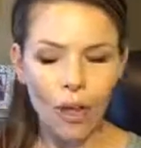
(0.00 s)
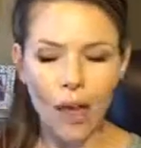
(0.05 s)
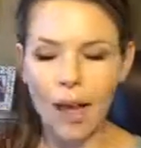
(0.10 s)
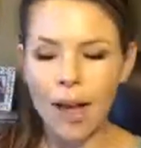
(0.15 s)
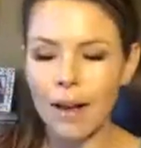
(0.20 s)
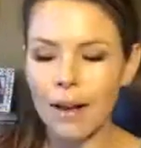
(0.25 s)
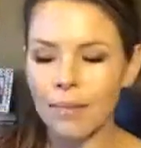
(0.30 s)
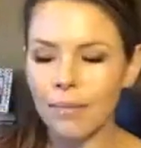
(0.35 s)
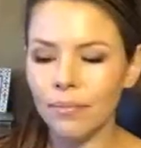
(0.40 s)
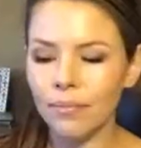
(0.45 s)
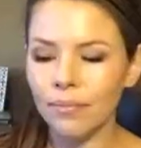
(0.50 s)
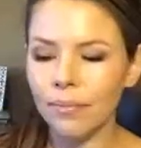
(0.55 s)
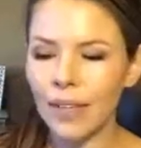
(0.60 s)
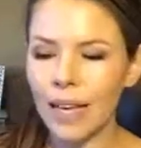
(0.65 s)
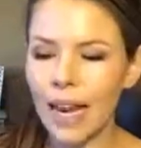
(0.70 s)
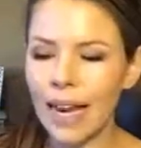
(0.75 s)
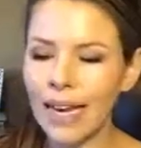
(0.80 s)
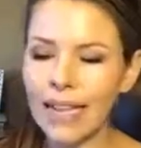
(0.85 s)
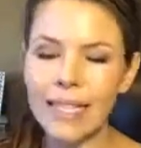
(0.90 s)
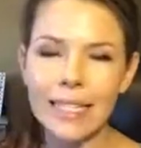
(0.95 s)

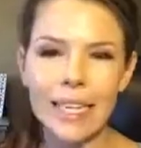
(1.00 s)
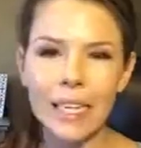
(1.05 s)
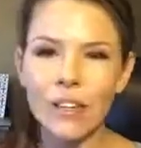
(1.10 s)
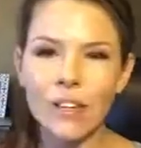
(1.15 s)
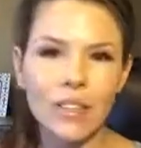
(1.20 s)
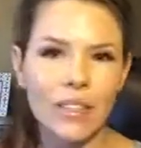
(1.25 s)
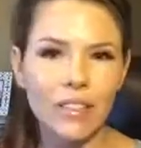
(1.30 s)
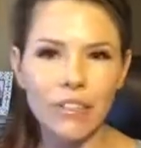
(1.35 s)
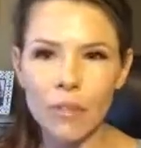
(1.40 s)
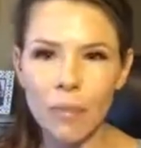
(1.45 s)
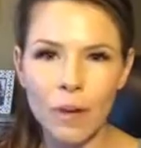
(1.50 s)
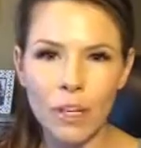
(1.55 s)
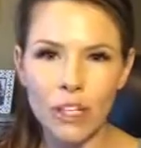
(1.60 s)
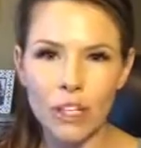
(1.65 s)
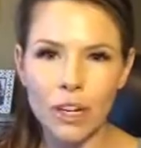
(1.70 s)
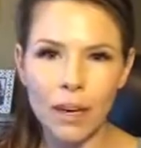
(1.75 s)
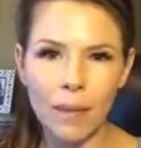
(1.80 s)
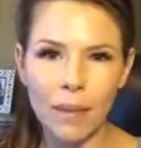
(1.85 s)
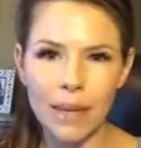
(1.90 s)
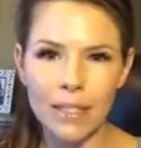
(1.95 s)
I can send you this information
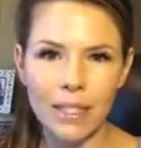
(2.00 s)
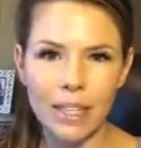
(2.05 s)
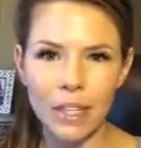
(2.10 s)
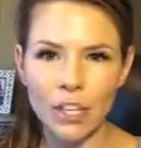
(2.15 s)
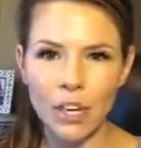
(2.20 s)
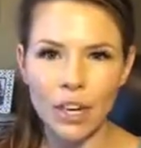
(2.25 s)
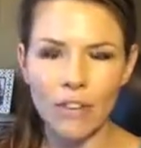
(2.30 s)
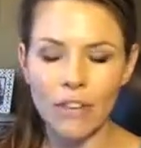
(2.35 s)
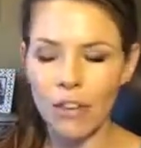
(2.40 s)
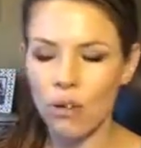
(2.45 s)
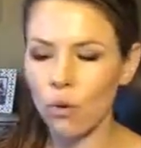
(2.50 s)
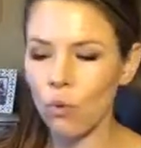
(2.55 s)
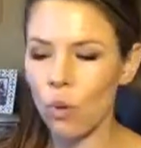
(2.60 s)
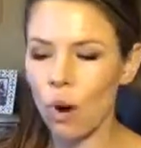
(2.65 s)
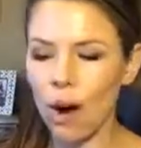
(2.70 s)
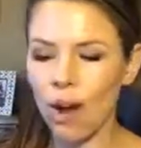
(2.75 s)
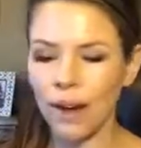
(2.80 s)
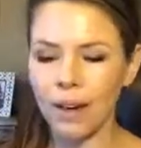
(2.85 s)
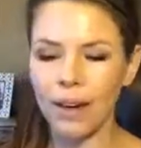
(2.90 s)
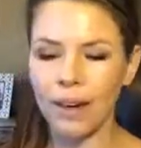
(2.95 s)
in a message if you
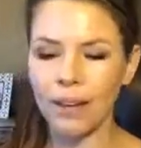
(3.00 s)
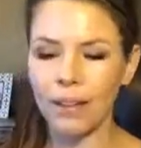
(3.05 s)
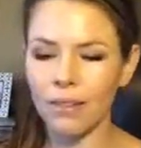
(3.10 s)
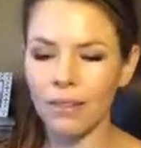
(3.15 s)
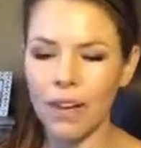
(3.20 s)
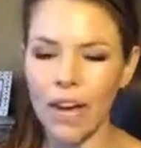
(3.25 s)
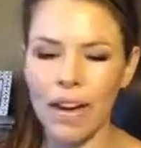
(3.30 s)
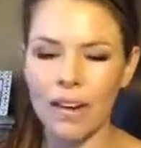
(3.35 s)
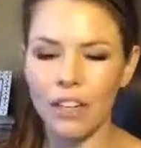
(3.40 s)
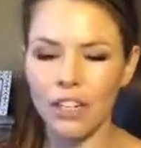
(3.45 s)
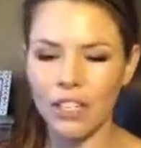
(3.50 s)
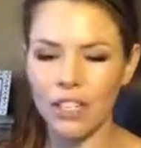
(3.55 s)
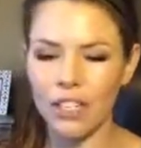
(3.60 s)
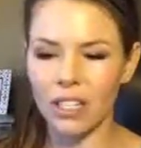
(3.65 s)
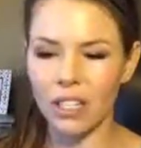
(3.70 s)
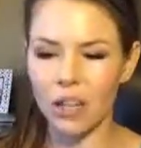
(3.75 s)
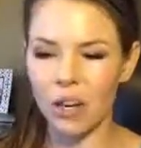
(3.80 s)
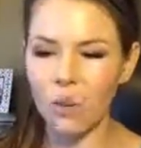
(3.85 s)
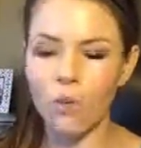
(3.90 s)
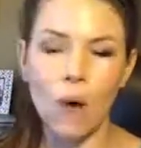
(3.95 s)
want kind of just a
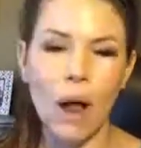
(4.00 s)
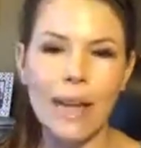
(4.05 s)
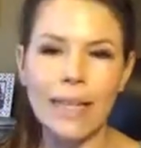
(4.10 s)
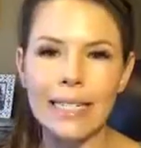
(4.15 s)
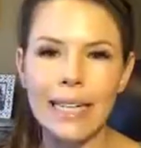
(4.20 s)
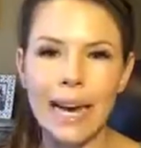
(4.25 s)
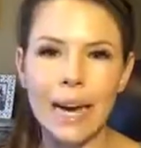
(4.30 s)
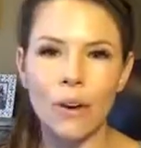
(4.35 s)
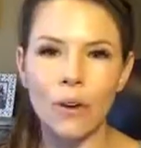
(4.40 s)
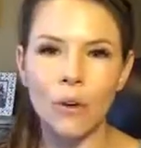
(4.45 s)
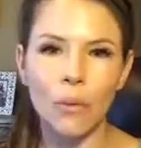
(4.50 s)
little rundown or